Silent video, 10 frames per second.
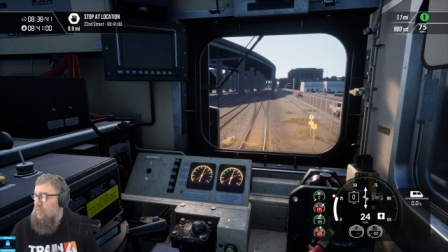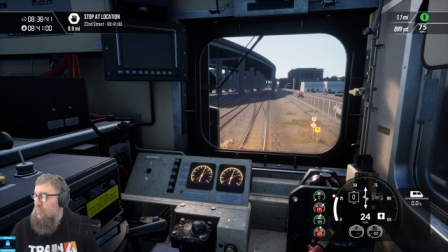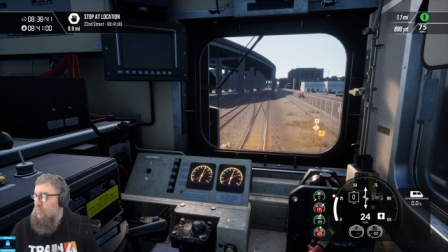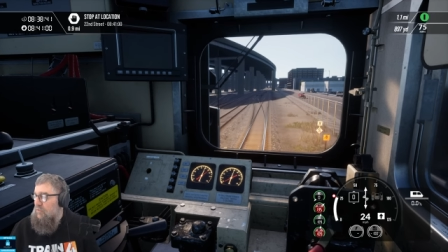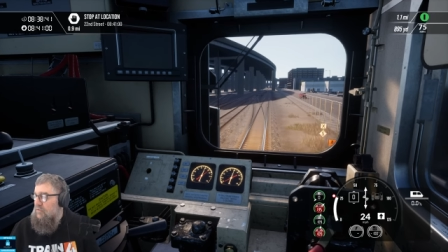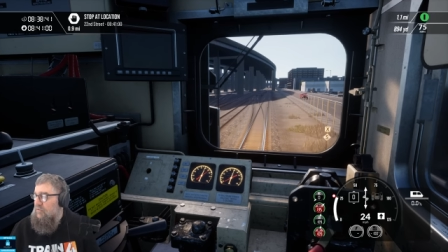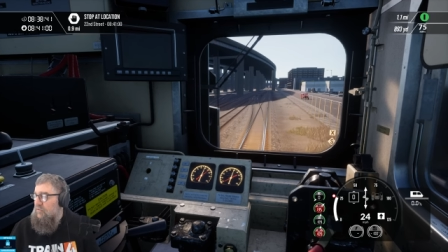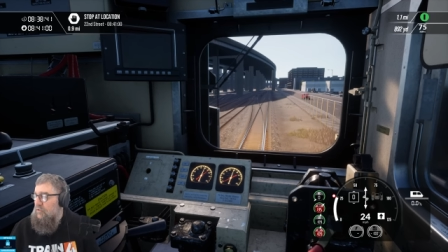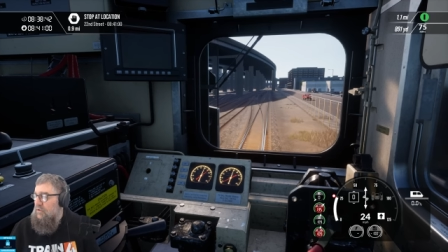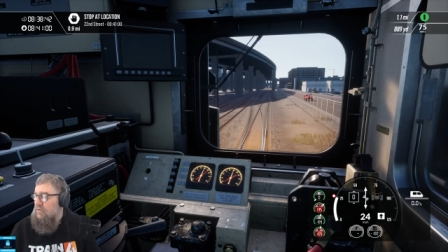So people can
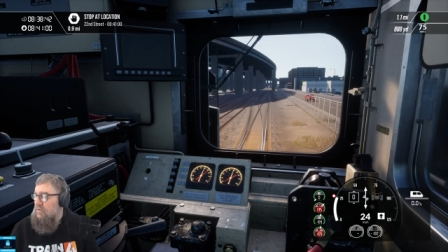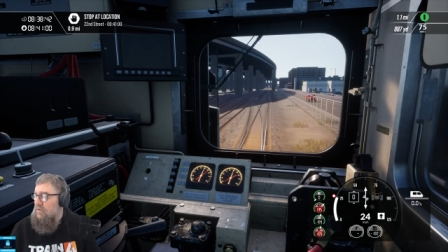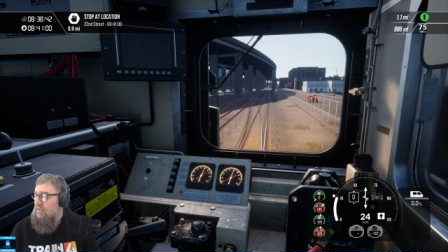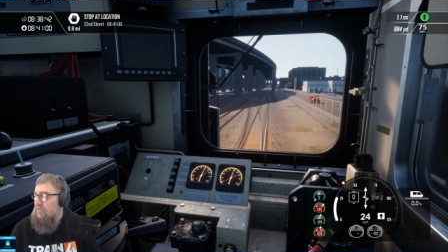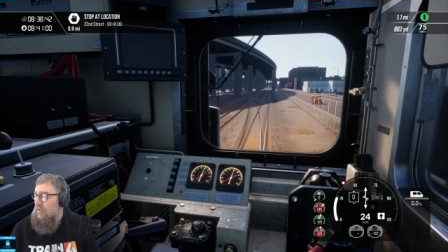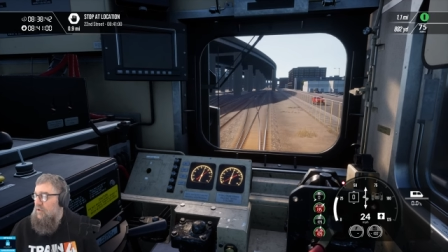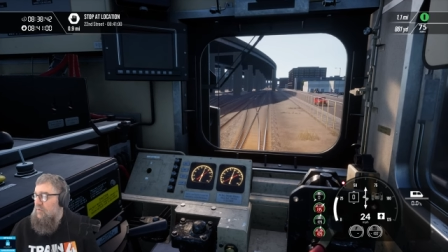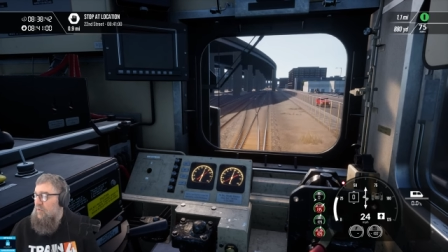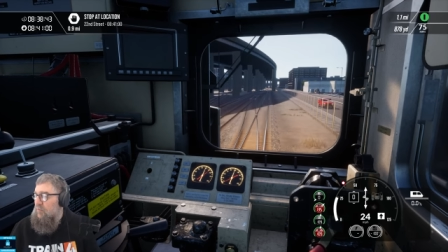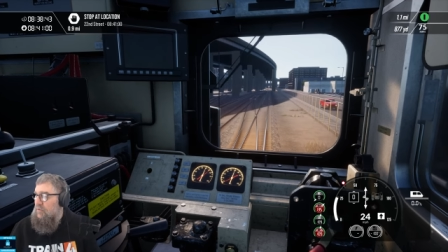join it, that's
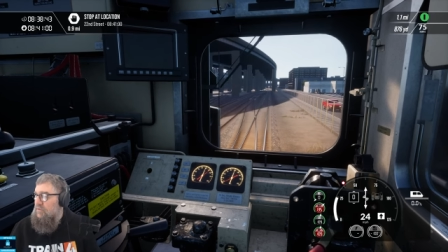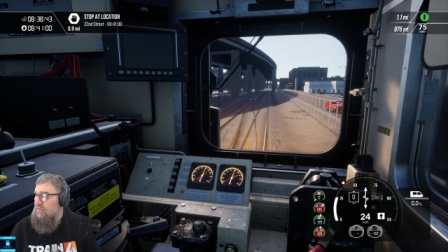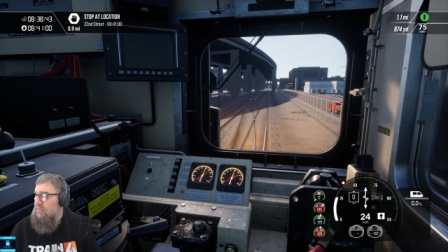fine. People can